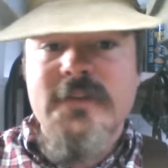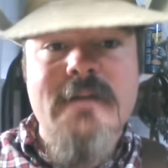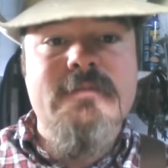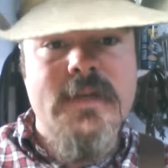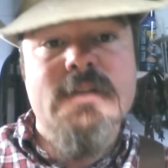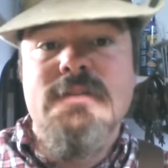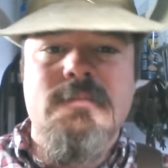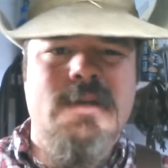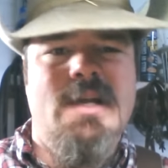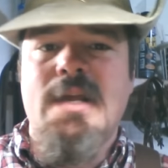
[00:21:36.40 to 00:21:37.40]
confidence that,
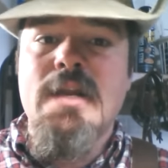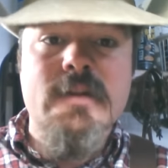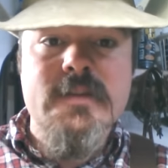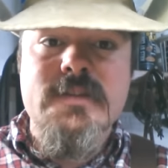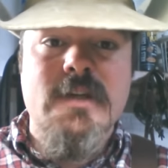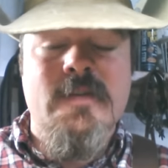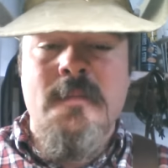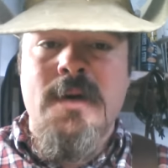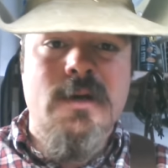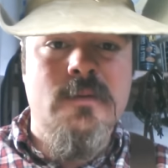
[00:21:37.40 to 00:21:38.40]
man, I can handle this stuff
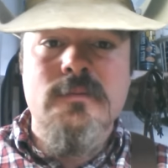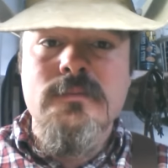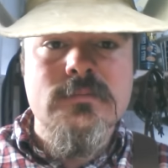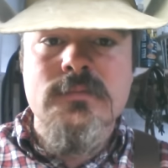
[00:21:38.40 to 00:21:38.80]
on my own.